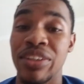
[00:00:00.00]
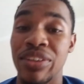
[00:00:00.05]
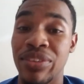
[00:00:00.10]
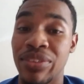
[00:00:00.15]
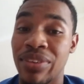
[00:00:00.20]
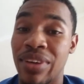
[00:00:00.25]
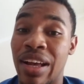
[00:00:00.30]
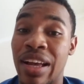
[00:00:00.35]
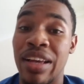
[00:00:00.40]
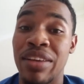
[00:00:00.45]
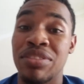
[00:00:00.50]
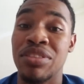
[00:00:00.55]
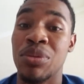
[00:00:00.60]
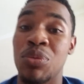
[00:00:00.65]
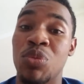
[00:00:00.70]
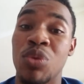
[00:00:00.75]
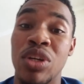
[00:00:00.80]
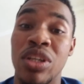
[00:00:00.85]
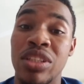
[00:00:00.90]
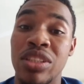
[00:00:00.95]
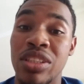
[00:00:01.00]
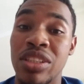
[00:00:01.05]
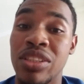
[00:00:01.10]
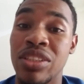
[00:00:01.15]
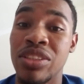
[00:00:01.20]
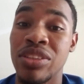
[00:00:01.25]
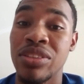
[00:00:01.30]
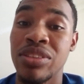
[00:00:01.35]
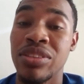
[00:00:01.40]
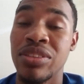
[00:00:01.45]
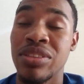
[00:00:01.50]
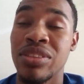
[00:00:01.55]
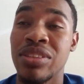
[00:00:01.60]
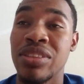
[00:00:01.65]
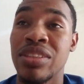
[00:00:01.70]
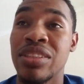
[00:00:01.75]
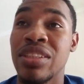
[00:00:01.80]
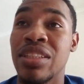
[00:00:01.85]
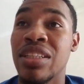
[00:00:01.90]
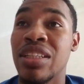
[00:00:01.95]
I have some work to do,
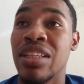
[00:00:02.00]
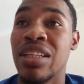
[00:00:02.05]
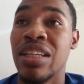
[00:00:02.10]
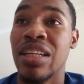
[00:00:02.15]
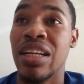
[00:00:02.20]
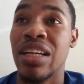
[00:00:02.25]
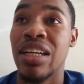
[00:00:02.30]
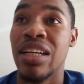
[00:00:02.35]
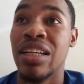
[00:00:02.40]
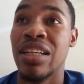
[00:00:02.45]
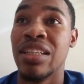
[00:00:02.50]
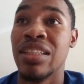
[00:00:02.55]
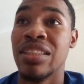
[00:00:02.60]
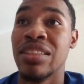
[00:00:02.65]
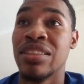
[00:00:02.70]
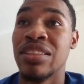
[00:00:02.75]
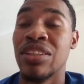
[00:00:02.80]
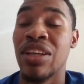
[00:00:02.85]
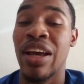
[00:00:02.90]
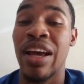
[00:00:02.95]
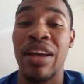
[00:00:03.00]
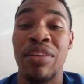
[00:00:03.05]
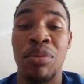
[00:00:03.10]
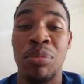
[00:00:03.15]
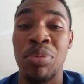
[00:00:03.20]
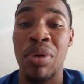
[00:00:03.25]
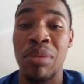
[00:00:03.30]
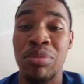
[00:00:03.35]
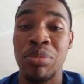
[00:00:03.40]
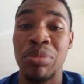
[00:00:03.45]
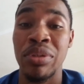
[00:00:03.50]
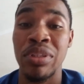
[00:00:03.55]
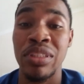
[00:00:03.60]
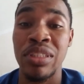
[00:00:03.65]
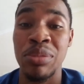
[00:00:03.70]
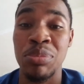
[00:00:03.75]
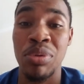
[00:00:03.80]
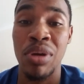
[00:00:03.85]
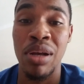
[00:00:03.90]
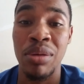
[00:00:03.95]
uh, so I have a probability
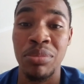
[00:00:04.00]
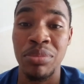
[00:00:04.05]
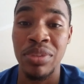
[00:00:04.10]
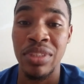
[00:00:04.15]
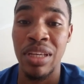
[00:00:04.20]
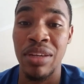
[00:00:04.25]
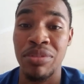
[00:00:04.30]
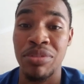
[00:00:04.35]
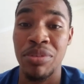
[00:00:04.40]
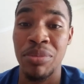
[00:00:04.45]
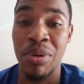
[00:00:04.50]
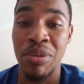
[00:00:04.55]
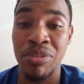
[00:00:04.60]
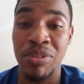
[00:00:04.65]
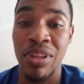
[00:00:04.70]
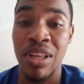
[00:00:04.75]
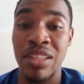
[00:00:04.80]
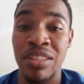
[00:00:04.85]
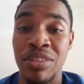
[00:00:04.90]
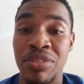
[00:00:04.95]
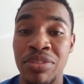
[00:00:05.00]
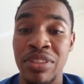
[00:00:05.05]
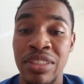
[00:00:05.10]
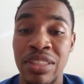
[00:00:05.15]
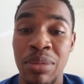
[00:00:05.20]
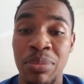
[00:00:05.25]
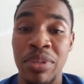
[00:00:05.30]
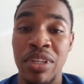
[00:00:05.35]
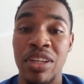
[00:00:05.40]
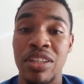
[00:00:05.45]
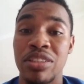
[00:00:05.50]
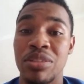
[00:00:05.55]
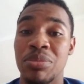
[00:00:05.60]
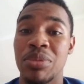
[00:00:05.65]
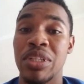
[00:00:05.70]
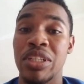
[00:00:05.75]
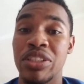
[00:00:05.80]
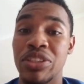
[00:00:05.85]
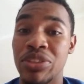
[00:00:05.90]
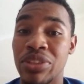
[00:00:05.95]
problem set for my philosophy seminar, so I'm
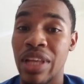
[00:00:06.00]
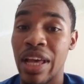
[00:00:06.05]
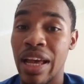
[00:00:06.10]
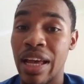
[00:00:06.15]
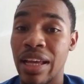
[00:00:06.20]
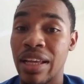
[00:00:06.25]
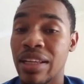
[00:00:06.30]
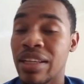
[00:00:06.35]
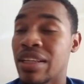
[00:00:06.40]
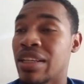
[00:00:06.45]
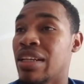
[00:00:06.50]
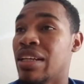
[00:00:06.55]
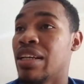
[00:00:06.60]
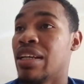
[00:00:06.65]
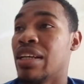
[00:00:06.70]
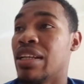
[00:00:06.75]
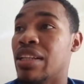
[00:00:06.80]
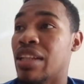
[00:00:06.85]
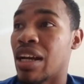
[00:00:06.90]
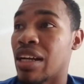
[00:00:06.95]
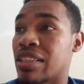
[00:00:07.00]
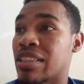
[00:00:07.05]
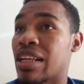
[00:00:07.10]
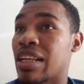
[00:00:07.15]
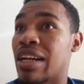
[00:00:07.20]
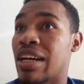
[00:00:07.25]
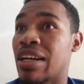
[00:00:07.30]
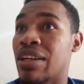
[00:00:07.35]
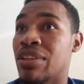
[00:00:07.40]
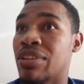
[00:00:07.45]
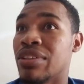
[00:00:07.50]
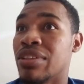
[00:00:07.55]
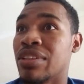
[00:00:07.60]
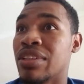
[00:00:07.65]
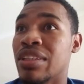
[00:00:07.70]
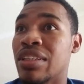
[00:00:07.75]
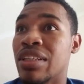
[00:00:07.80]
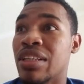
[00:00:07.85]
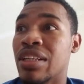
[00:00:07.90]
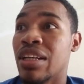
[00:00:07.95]
gonna do that, knock that out.
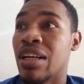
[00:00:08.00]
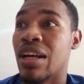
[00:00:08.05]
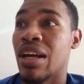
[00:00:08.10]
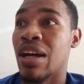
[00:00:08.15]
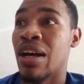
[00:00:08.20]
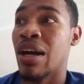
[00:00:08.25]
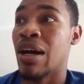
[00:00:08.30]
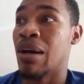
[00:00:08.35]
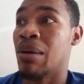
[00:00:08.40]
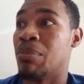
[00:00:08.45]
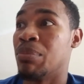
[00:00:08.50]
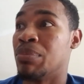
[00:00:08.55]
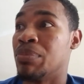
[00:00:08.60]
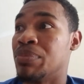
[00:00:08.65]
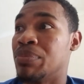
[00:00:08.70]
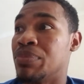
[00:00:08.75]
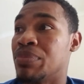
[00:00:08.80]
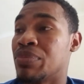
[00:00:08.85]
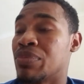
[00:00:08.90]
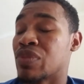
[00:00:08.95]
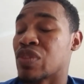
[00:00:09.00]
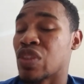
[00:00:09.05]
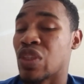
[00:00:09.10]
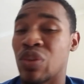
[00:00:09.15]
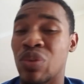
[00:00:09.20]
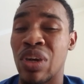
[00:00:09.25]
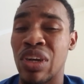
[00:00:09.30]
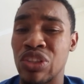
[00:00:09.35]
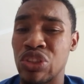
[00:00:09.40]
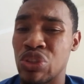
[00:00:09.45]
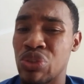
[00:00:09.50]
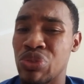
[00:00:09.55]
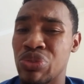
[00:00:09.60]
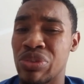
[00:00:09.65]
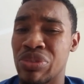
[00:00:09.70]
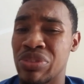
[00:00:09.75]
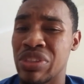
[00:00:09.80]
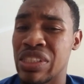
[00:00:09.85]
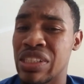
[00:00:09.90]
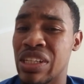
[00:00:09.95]
Um, around
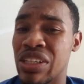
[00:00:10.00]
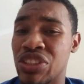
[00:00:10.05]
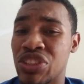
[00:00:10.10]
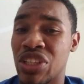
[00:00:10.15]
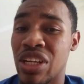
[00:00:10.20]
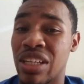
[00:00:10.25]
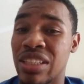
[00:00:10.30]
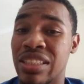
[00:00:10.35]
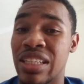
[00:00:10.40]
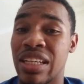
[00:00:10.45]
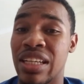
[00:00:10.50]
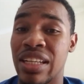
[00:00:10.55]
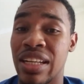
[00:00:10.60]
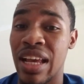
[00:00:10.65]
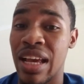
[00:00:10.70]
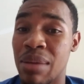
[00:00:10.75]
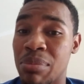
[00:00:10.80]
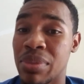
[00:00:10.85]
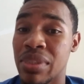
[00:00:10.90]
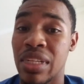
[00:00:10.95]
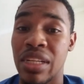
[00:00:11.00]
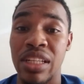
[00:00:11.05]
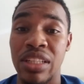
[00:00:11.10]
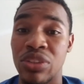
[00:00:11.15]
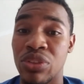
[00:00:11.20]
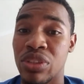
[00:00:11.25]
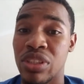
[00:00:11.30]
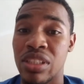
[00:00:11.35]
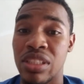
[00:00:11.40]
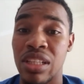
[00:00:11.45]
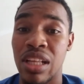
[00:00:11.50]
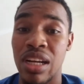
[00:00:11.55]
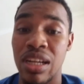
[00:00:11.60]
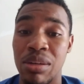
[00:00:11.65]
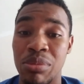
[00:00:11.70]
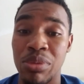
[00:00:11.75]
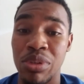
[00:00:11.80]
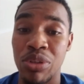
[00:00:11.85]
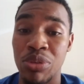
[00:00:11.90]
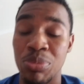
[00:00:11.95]
2.15, I'm trying to take a nap, and then at 3 o'clock,
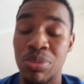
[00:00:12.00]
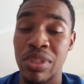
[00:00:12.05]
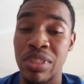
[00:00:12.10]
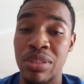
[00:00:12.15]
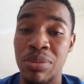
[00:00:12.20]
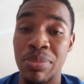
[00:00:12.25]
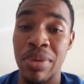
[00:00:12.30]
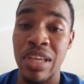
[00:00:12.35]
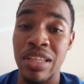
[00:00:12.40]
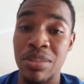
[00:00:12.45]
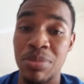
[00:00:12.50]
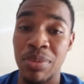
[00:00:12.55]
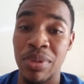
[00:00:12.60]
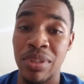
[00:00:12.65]
I'm gonna go play some basketball.